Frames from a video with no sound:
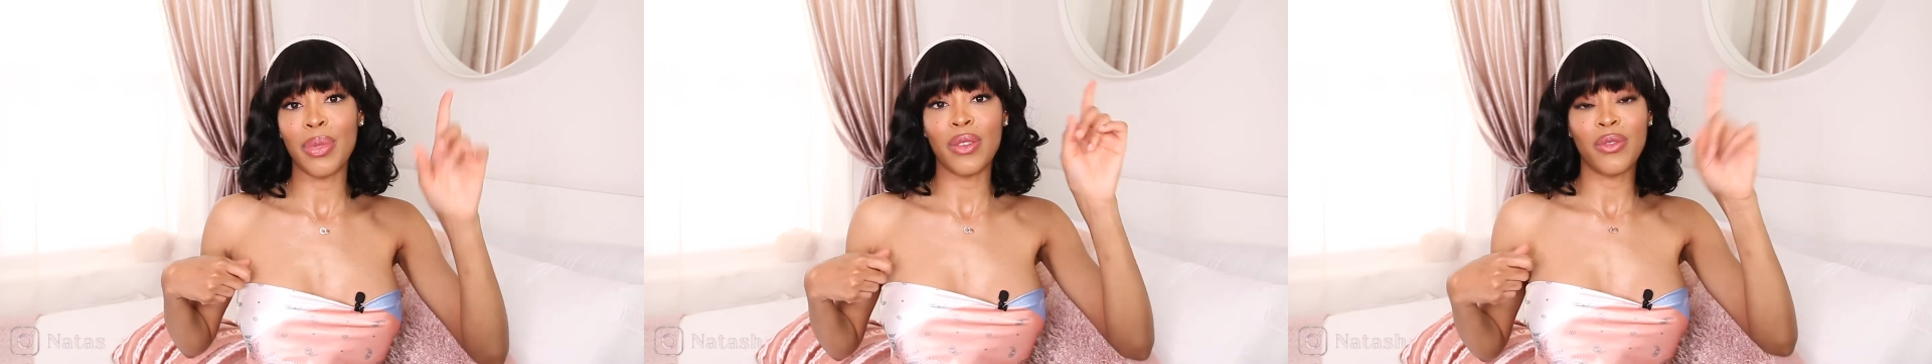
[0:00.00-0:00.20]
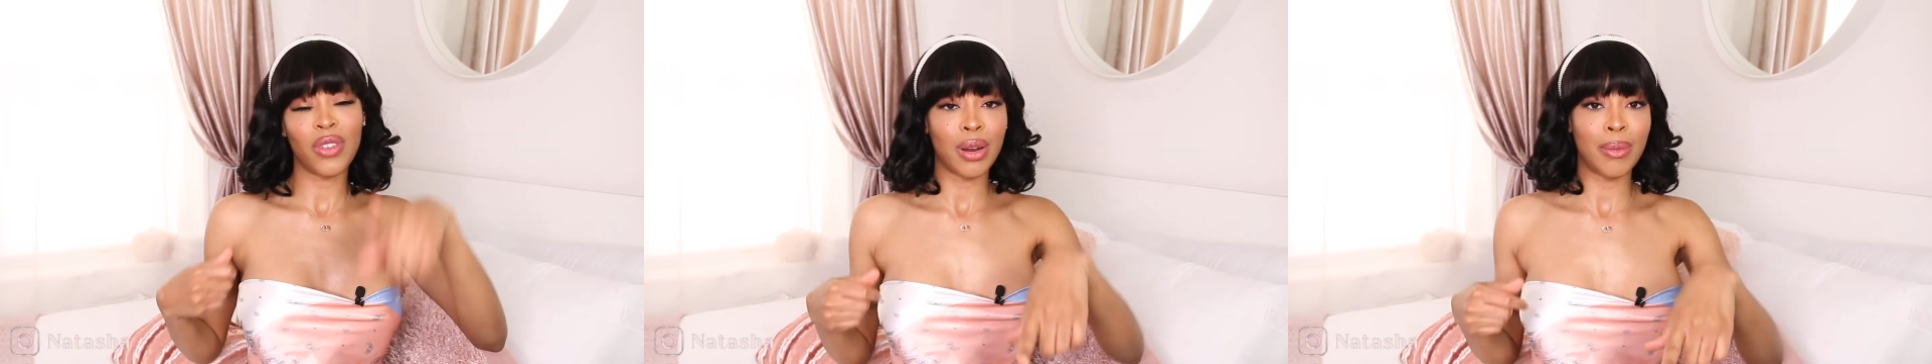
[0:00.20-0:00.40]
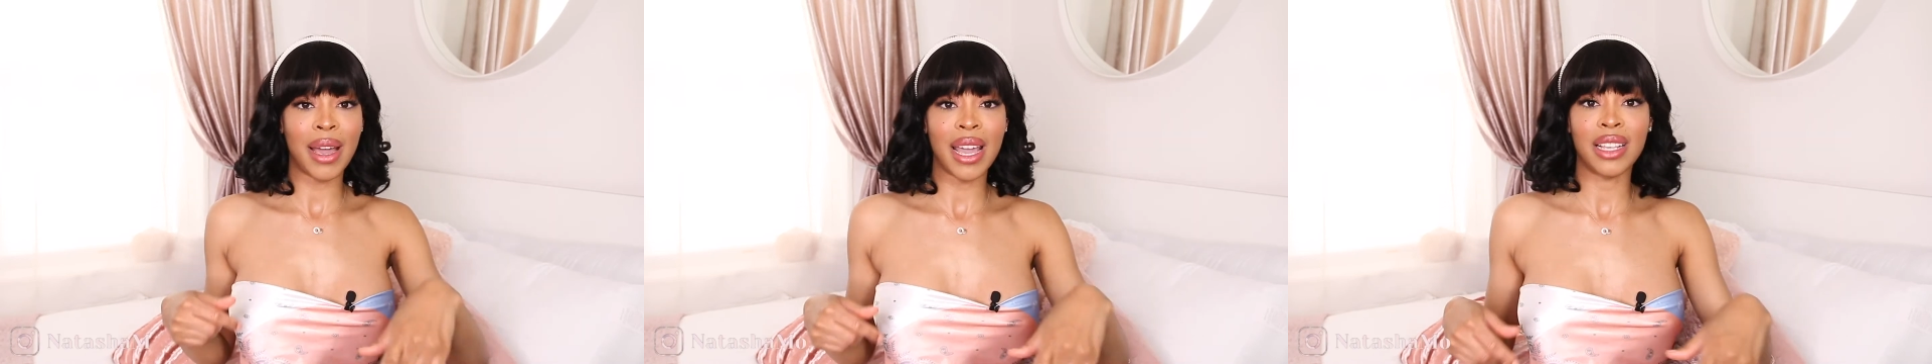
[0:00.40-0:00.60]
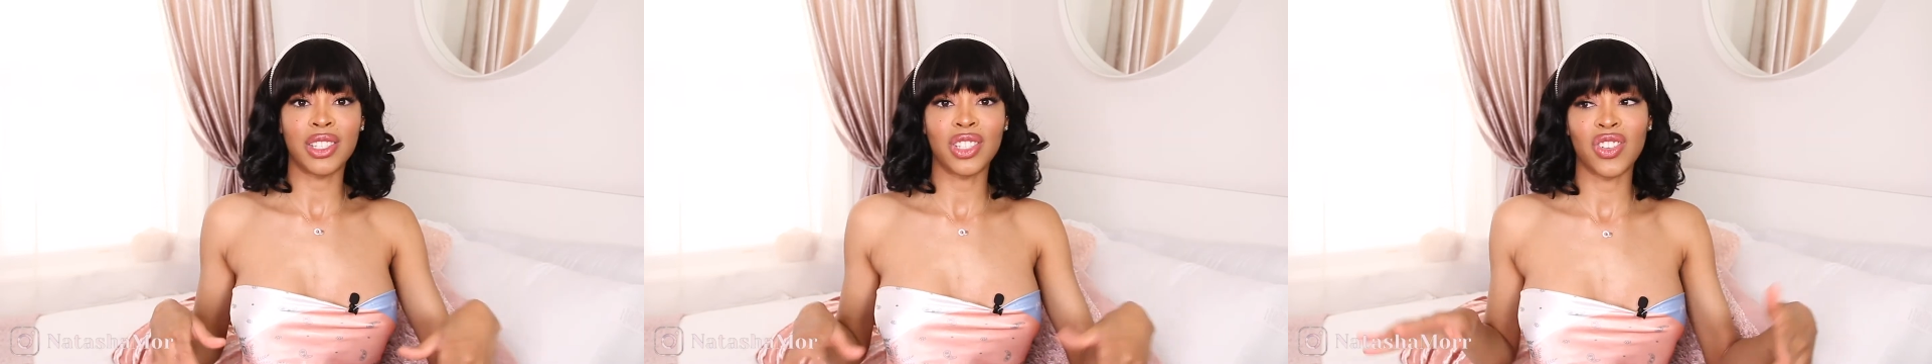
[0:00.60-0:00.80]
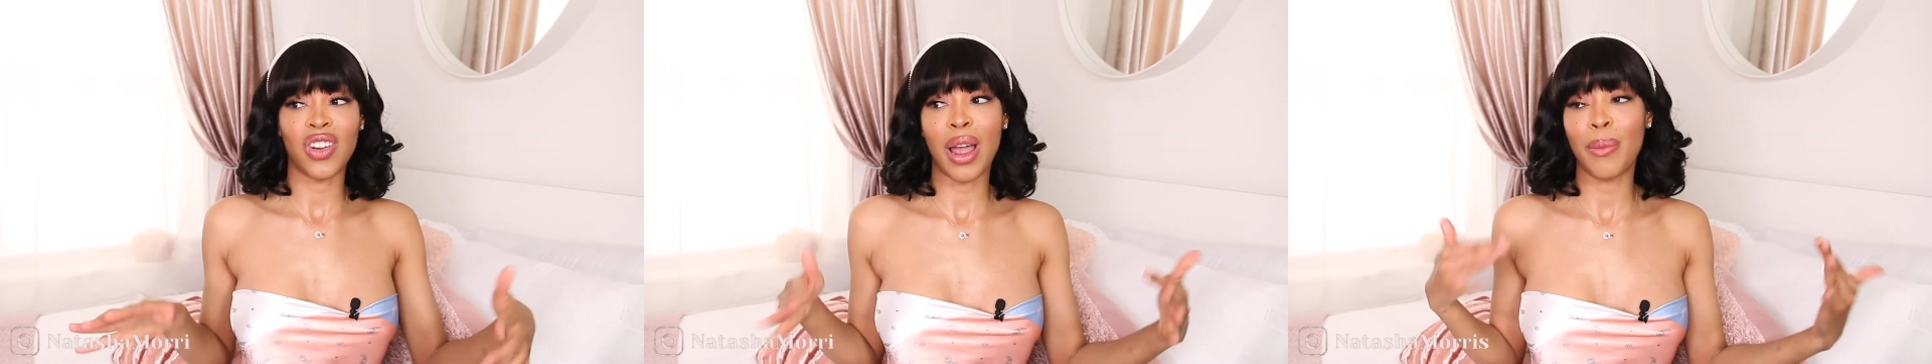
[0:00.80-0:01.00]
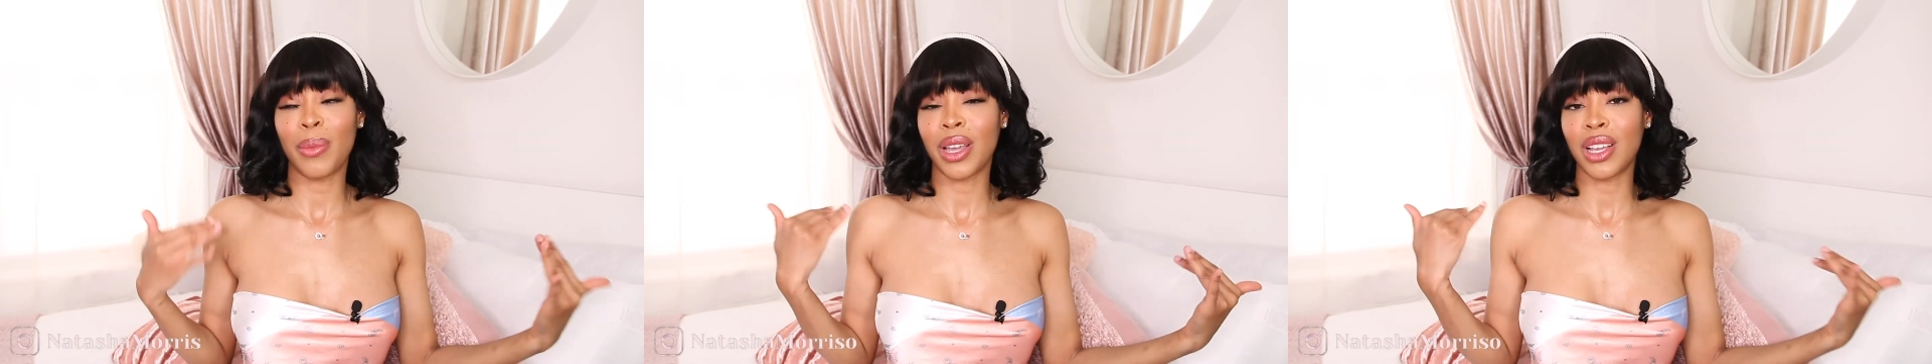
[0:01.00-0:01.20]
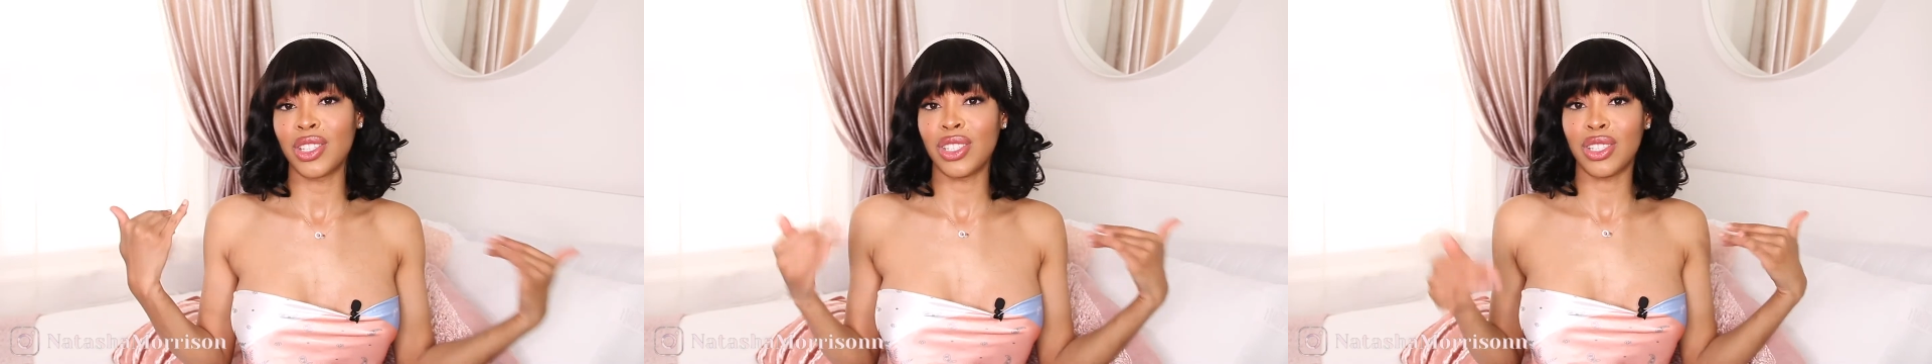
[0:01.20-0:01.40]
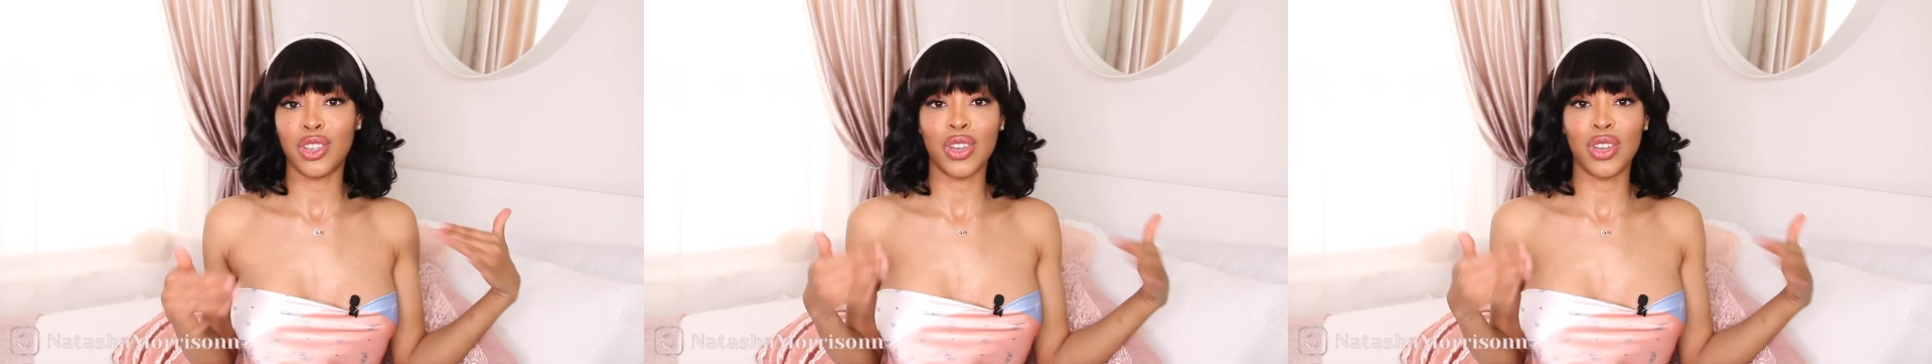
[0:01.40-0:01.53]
then follow my Instagram, because